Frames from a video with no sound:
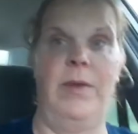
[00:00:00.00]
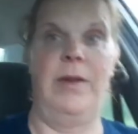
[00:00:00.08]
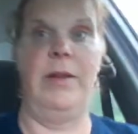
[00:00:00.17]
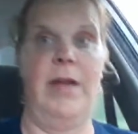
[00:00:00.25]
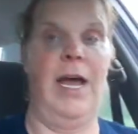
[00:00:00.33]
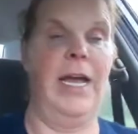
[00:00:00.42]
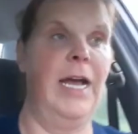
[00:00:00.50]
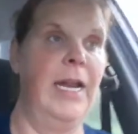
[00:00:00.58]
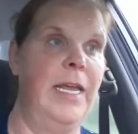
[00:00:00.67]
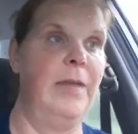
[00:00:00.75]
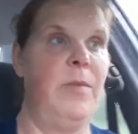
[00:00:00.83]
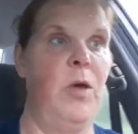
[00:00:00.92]
when I
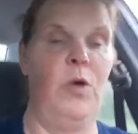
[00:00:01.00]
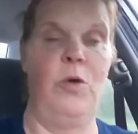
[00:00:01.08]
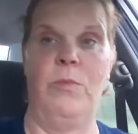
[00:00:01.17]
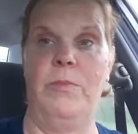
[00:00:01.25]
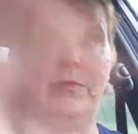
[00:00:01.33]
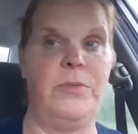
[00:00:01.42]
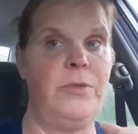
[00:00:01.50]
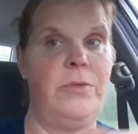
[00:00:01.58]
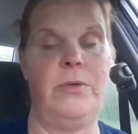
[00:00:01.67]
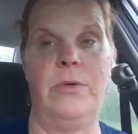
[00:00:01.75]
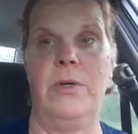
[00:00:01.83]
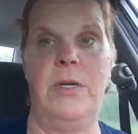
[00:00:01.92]
got him home,
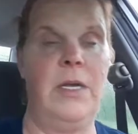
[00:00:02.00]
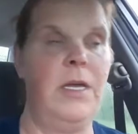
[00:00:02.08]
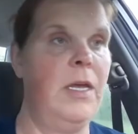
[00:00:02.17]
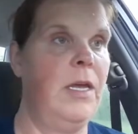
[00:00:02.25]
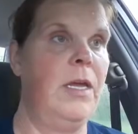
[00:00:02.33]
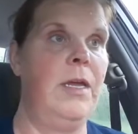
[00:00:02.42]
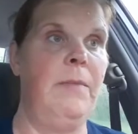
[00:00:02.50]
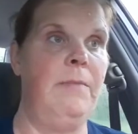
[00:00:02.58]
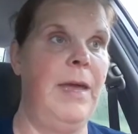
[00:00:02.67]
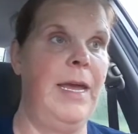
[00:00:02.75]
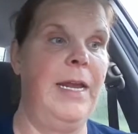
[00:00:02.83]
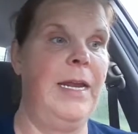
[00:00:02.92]

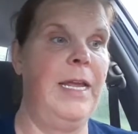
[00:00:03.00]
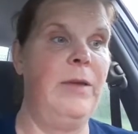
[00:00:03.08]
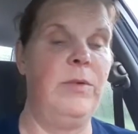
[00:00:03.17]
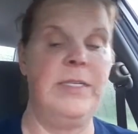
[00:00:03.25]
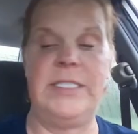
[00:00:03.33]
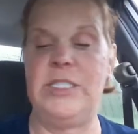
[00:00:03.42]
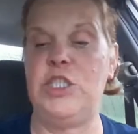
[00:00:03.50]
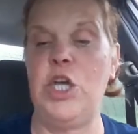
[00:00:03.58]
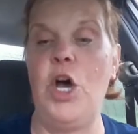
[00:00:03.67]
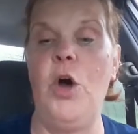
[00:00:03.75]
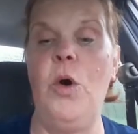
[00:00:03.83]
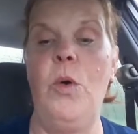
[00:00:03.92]
man, it was
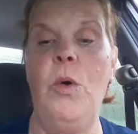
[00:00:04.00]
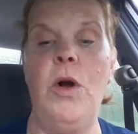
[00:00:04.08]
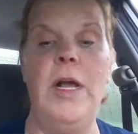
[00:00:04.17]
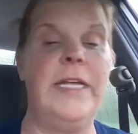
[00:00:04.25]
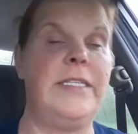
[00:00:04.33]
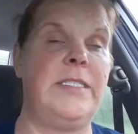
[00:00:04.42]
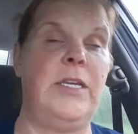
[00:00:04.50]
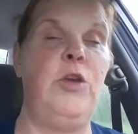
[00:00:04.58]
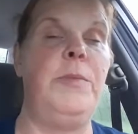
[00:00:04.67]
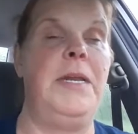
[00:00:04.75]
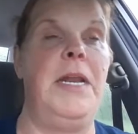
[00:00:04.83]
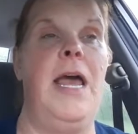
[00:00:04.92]
so, it's
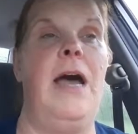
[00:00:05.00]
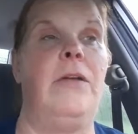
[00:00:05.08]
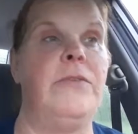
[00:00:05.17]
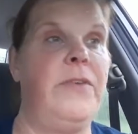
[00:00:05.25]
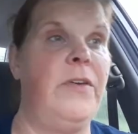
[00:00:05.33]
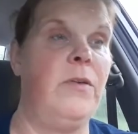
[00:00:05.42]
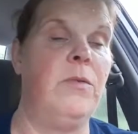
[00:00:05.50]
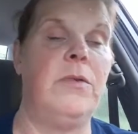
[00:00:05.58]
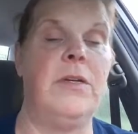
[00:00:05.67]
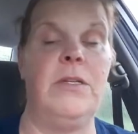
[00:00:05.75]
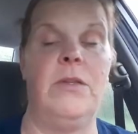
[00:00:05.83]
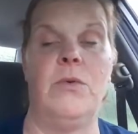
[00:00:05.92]
humid now too.
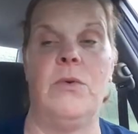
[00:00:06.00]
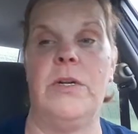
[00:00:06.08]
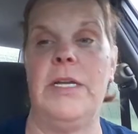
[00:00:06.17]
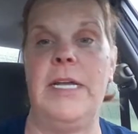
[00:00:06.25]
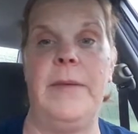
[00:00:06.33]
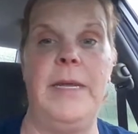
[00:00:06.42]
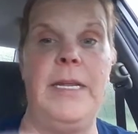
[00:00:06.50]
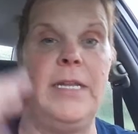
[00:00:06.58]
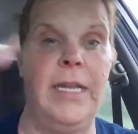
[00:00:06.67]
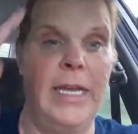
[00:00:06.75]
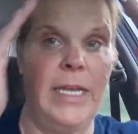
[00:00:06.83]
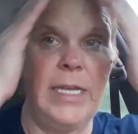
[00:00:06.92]
Good Lord. I
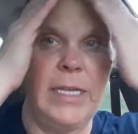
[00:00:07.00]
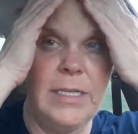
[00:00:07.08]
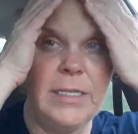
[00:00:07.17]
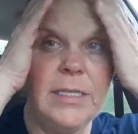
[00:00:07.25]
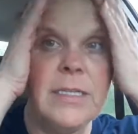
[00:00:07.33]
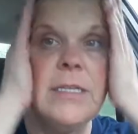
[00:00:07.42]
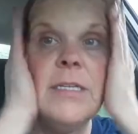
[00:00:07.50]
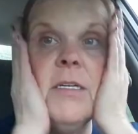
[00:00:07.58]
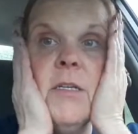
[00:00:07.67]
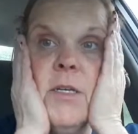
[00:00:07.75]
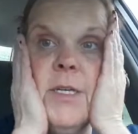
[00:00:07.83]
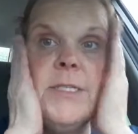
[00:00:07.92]
mean, like
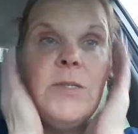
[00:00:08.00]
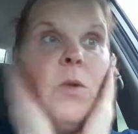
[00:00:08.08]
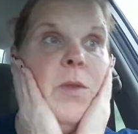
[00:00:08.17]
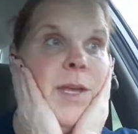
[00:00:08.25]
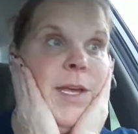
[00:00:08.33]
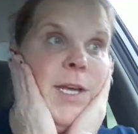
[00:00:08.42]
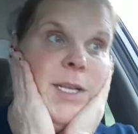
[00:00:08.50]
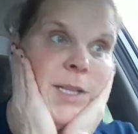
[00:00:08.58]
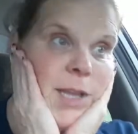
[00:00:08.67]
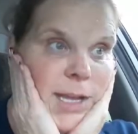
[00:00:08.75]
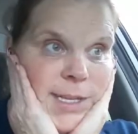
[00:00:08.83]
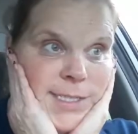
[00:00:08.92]
it's only
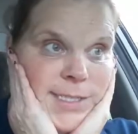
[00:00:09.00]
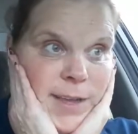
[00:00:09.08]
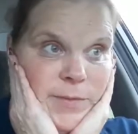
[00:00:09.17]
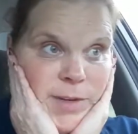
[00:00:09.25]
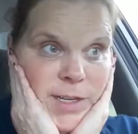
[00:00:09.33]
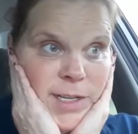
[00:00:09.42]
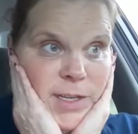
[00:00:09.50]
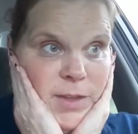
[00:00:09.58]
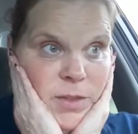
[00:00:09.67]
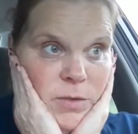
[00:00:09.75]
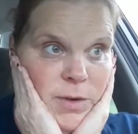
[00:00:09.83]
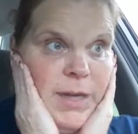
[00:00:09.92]
like
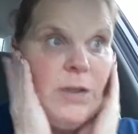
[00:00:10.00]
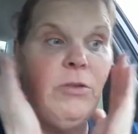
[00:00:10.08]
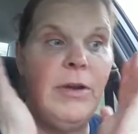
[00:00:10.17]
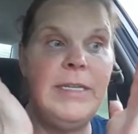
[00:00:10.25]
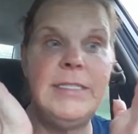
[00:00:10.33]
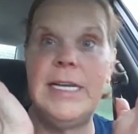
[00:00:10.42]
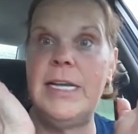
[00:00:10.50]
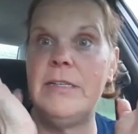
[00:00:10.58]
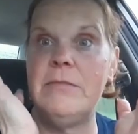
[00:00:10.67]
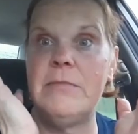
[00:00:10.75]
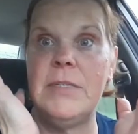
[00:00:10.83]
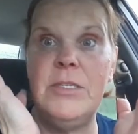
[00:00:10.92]
73 degrees
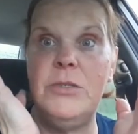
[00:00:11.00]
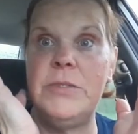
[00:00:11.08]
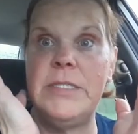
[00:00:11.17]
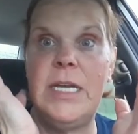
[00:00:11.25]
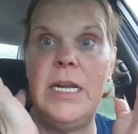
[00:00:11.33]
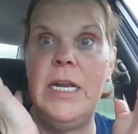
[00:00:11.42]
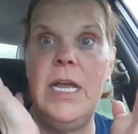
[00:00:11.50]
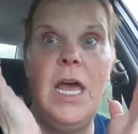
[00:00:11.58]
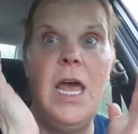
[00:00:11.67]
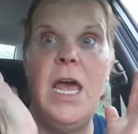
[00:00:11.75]
out, the news said.